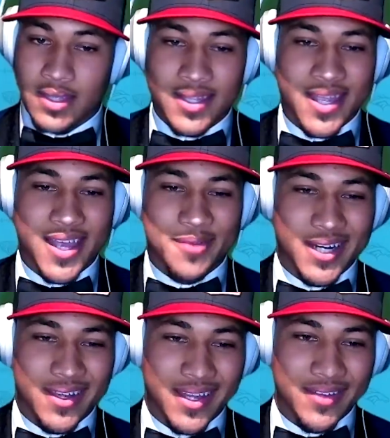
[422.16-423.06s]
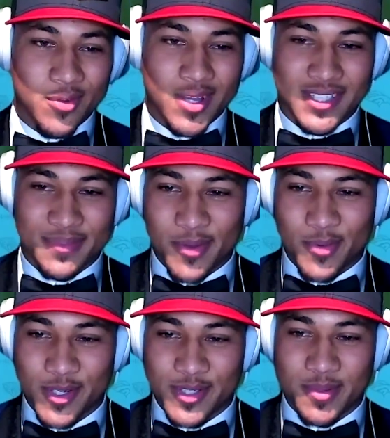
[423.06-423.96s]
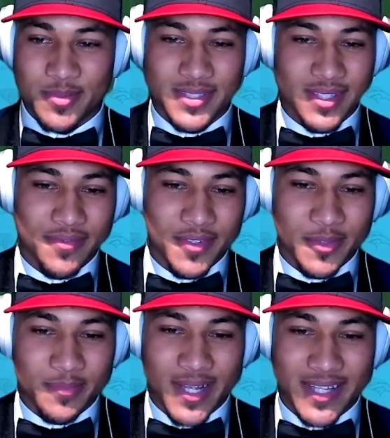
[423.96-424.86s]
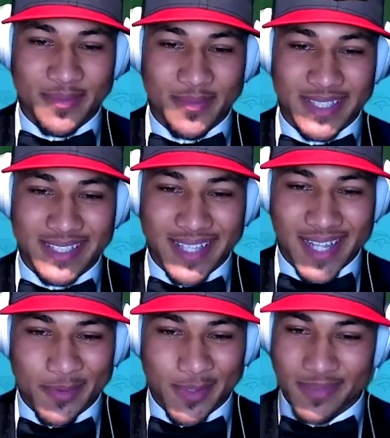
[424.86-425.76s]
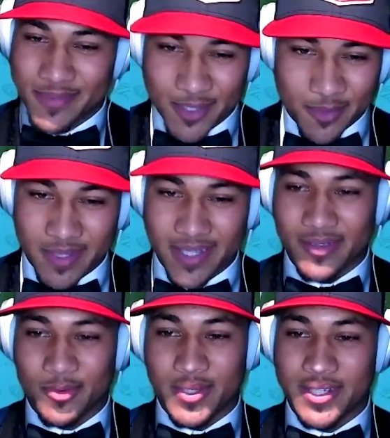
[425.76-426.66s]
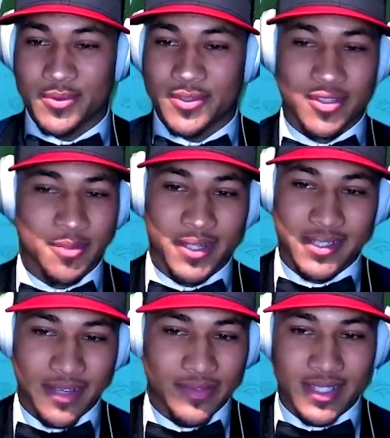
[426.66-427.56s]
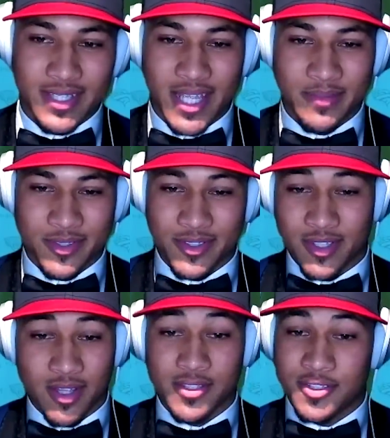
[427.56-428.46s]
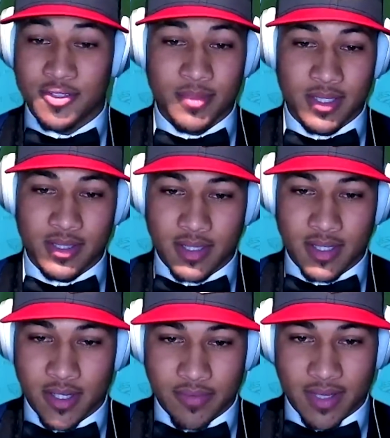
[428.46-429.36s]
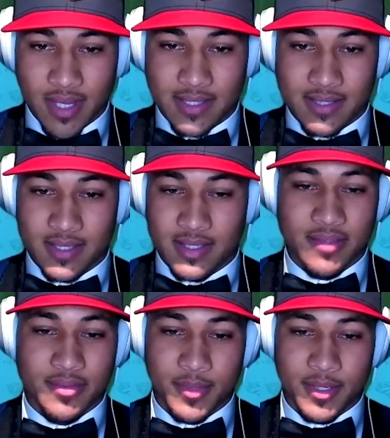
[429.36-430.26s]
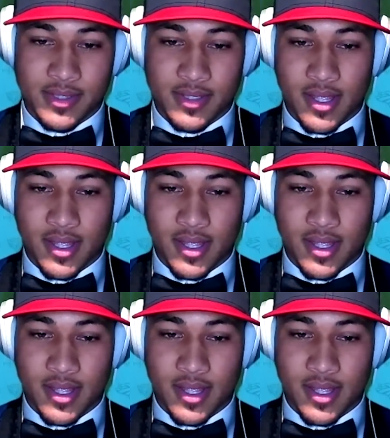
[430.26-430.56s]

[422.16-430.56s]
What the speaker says: Yeah, I mean, I've watched my worst moments on film probably a million times, you know, me, whether it was only playing 17 games or just all the Zoom meetings over the last 6-7 months.